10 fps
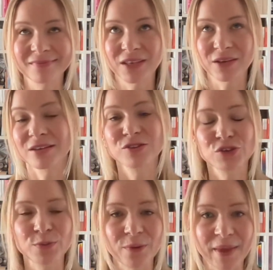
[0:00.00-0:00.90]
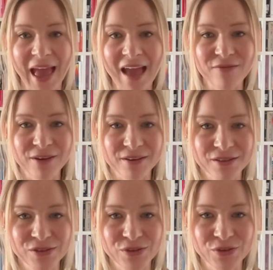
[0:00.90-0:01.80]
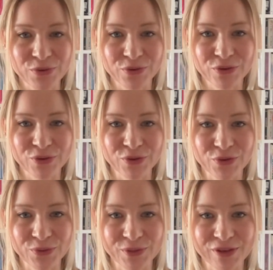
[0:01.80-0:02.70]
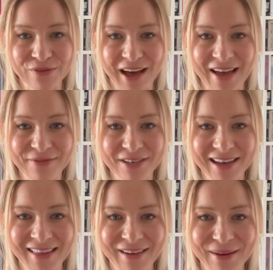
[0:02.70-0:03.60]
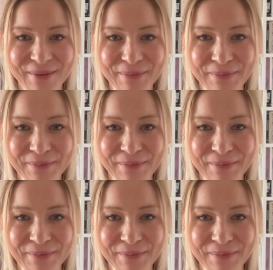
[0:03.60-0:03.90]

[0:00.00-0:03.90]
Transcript: consumer behaviors to survive together?